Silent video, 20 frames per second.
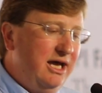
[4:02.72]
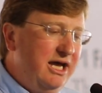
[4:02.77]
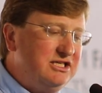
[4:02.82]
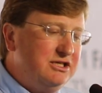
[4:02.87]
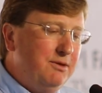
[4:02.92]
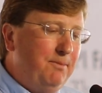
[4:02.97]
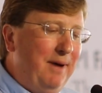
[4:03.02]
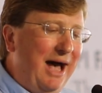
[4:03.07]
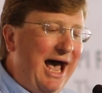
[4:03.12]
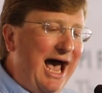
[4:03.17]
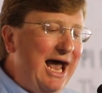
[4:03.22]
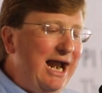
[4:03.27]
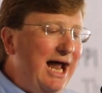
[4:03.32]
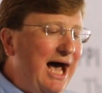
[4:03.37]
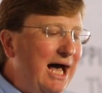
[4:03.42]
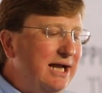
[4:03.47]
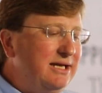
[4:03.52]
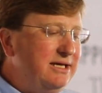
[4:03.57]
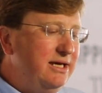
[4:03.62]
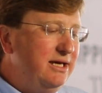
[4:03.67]
it's a bad
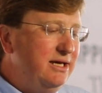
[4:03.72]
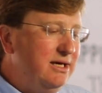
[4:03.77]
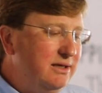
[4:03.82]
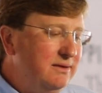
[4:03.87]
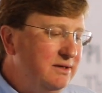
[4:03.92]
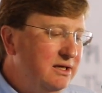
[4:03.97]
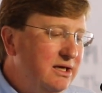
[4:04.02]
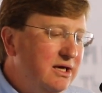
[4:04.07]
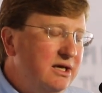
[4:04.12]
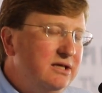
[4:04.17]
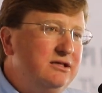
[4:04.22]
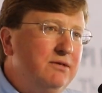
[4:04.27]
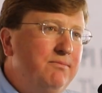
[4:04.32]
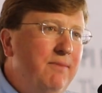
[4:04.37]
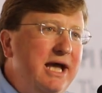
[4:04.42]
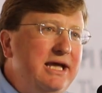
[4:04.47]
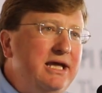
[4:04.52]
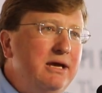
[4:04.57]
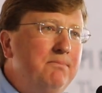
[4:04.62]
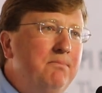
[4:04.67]
idea to
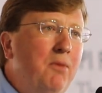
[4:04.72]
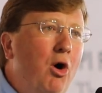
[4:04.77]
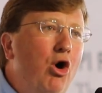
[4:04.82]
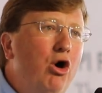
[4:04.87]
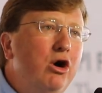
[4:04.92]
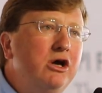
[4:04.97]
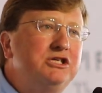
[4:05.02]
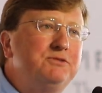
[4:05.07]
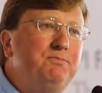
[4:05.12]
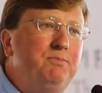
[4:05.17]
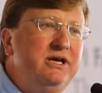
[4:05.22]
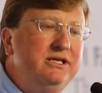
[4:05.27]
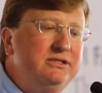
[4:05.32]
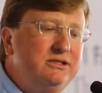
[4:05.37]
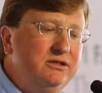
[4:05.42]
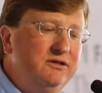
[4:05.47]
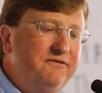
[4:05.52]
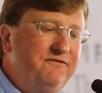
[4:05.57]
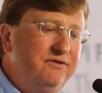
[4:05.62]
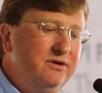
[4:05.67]
make it more
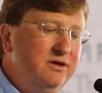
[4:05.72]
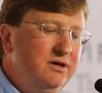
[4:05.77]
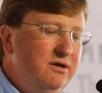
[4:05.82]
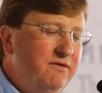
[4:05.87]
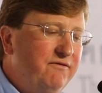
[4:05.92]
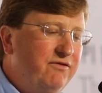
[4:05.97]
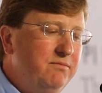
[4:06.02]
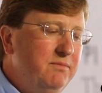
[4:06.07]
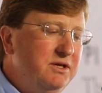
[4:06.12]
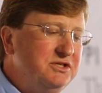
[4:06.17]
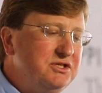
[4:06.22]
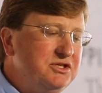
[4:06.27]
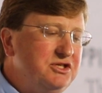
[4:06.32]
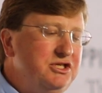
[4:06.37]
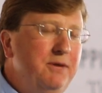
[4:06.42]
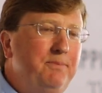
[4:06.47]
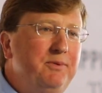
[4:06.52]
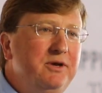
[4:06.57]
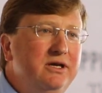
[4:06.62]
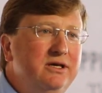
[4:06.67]
expensive for
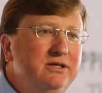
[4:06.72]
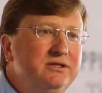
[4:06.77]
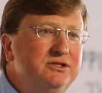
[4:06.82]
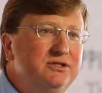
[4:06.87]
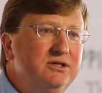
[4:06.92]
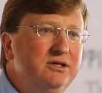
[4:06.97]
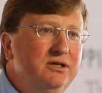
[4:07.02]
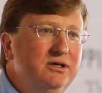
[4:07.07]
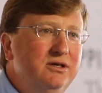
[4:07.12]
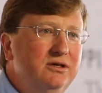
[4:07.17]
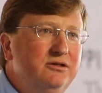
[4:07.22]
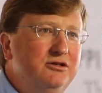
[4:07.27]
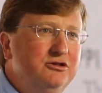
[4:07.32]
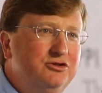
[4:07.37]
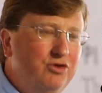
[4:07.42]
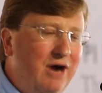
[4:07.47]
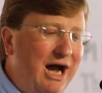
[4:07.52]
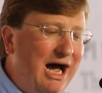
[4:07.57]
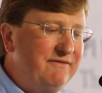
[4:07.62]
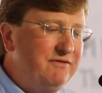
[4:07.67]
Mississippians to
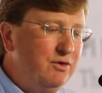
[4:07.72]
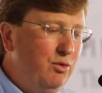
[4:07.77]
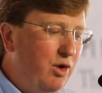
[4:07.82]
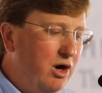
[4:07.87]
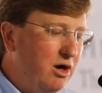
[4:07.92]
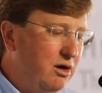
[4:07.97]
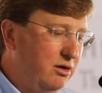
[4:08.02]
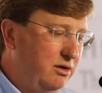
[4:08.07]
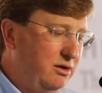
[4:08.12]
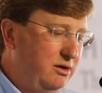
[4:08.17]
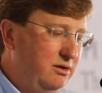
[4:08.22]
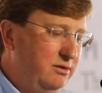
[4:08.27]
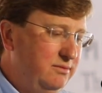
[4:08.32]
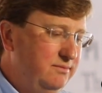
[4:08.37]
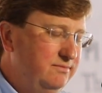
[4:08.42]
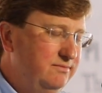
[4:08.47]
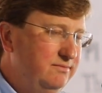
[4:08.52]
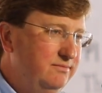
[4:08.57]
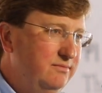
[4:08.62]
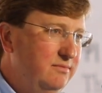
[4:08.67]
drive to work.
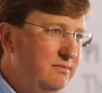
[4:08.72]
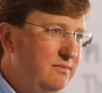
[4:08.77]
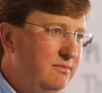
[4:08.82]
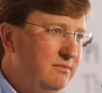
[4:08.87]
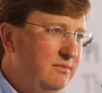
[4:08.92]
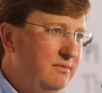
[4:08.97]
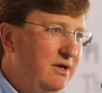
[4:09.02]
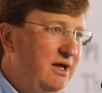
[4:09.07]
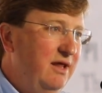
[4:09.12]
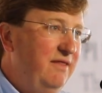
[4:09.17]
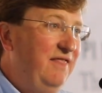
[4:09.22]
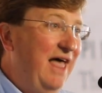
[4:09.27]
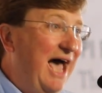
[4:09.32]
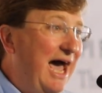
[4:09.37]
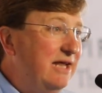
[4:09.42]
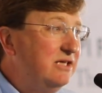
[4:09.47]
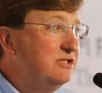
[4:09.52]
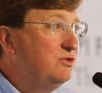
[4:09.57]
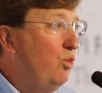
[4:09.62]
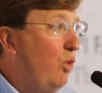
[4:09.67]

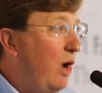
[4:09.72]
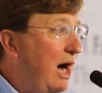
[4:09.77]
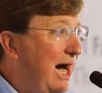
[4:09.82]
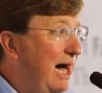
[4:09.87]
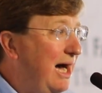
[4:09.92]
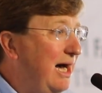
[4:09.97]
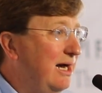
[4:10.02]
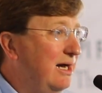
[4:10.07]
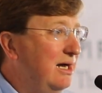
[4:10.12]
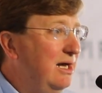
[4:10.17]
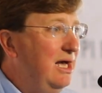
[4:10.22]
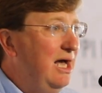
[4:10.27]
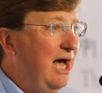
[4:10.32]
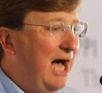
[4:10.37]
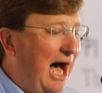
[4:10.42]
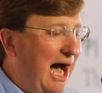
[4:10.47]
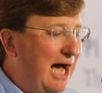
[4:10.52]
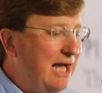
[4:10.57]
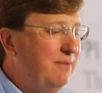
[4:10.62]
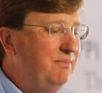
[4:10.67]
That is why
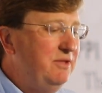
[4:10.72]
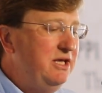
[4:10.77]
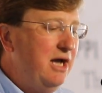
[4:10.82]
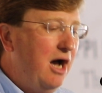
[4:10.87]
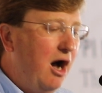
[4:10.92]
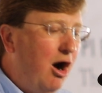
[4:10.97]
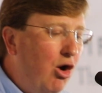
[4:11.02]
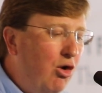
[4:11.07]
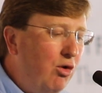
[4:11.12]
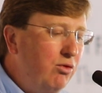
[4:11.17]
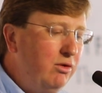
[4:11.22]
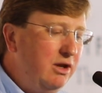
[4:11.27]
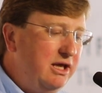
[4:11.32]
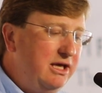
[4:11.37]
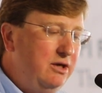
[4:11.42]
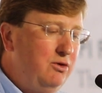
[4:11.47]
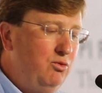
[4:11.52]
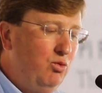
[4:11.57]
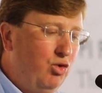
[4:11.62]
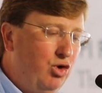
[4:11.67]
I am the
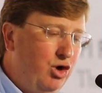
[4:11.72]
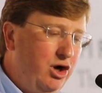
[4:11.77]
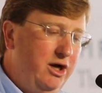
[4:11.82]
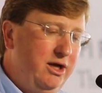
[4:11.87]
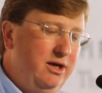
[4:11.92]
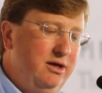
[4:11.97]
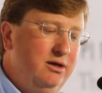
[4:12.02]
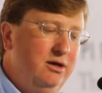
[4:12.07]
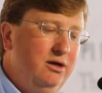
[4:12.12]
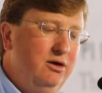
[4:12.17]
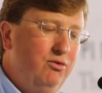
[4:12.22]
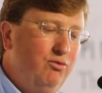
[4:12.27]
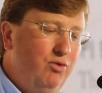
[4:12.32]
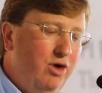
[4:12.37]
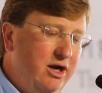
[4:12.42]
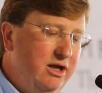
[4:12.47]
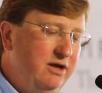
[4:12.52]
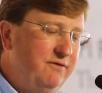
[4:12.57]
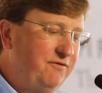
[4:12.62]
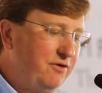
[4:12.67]
only one
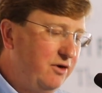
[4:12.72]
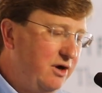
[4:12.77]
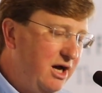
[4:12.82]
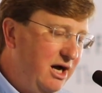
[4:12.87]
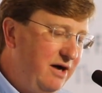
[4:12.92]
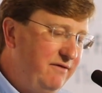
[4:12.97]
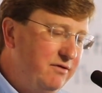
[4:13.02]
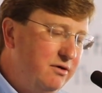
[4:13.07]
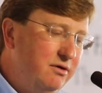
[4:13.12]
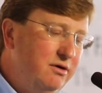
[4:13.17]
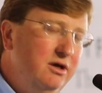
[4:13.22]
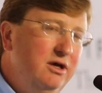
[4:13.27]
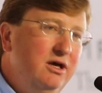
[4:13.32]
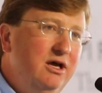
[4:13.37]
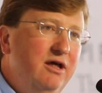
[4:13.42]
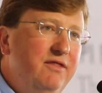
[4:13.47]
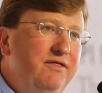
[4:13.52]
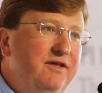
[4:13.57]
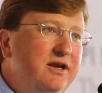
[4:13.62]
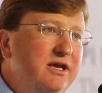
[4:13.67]
running for governor
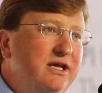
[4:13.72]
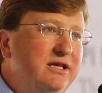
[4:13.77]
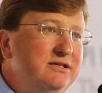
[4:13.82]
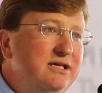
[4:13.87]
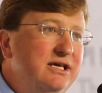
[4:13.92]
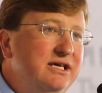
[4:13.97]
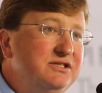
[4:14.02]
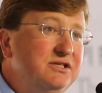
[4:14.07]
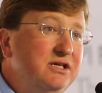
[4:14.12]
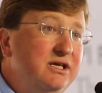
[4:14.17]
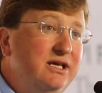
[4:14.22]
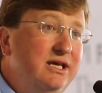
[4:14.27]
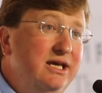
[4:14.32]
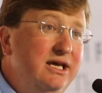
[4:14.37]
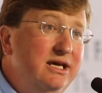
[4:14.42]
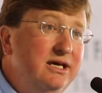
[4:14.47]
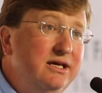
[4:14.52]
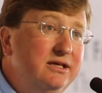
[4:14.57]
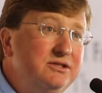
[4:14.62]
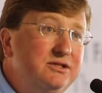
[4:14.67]
that is
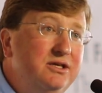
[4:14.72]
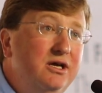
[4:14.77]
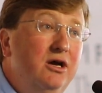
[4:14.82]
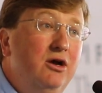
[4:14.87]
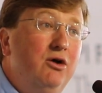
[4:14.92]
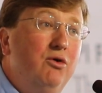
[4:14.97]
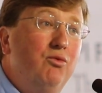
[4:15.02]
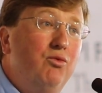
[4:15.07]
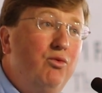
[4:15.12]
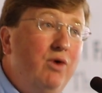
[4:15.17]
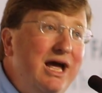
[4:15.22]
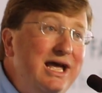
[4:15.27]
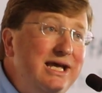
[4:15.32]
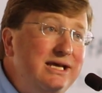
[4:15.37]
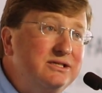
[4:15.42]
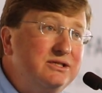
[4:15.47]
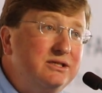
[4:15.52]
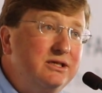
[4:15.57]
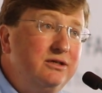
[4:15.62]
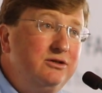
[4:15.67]
against
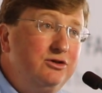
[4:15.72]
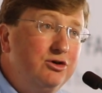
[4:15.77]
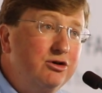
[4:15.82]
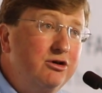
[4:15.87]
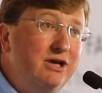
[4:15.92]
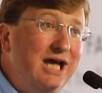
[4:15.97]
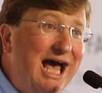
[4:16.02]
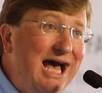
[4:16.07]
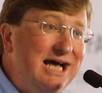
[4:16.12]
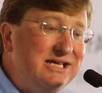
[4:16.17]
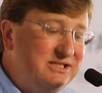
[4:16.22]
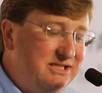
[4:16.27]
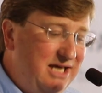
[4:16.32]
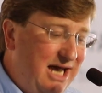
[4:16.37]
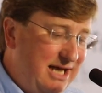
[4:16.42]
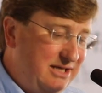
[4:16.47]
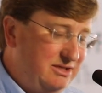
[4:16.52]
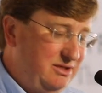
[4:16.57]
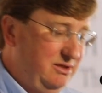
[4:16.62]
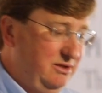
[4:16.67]
raising your gas
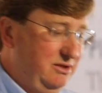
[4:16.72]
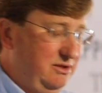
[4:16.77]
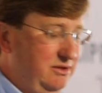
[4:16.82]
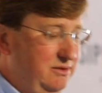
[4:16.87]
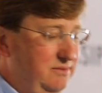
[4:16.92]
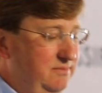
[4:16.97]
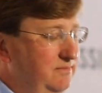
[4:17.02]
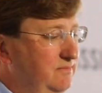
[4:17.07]
taxes.